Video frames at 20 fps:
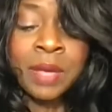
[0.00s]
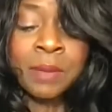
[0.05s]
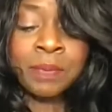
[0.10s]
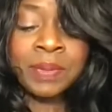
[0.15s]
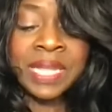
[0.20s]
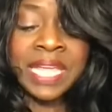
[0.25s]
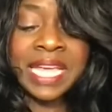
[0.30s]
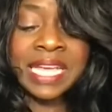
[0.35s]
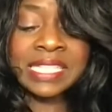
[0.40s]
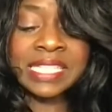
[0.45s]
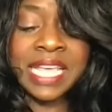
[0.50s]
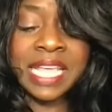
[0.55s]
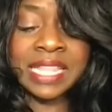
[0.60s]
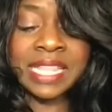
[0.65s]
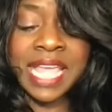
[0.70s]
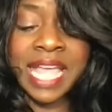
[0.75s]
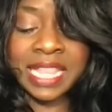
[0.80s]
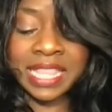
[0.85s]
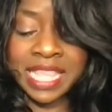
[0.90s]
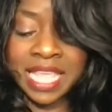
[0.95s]
please hit
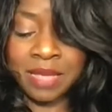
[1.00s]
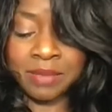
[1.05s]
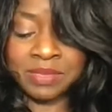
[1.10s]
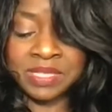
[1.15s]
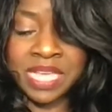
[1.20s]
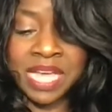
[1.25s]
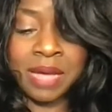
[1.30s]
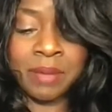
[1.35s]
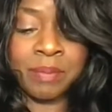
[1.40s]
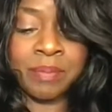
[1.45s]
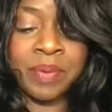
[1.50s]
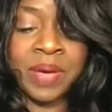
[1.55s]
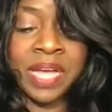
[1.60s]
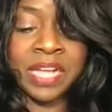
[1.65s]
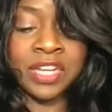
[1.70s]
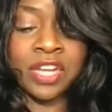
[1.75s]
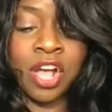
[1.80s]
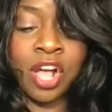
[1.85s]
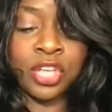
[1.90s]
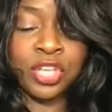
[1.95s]
that thumbs up
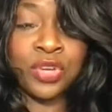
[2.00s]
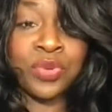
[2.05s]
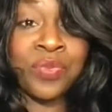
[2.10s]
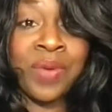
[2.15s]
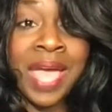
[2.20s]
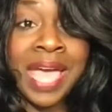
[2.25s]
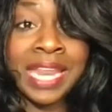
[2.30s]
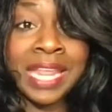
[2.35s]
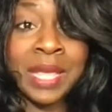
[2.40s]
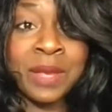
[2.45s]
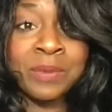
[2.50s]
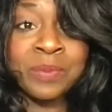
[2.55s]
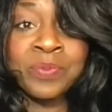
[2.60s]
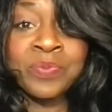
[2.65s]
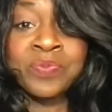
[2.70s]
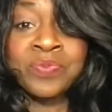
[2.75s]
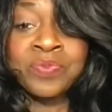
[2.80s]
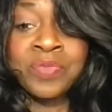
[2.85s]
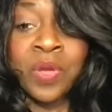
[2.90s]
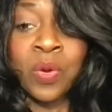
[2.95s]
button. Are you ready?
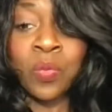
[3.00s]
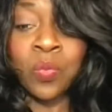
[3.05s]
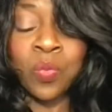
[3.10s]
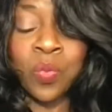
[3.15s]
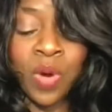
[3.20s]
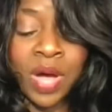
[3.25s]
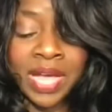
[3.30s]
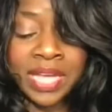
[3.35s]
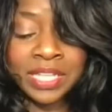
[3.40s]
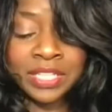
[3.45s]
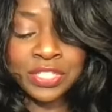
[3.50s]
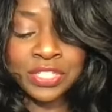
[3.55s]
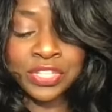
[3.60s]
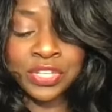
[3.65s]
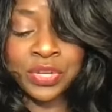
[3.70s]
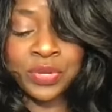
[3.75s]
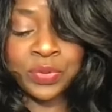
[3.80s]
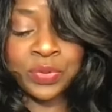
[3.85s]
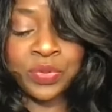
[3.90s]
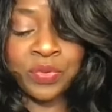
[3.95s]
1,
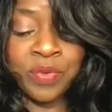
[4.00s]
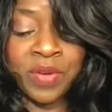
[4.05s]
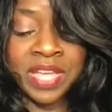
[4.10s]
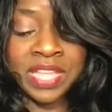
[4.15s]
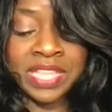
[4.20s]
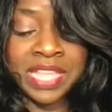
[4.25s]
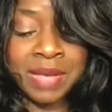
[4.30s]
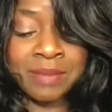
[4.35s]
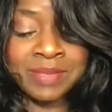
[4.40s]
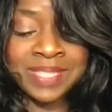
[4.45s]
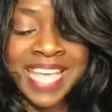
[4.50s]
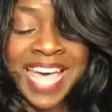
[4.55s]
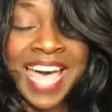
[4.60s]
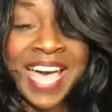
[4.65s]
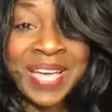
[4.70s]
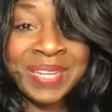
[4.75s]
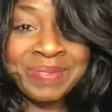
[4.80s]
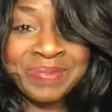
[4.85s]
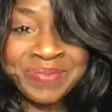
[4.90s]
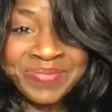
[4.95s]
2, 3, thumbs
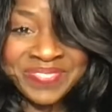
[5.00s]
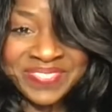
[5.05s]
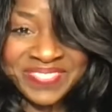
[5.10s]
up.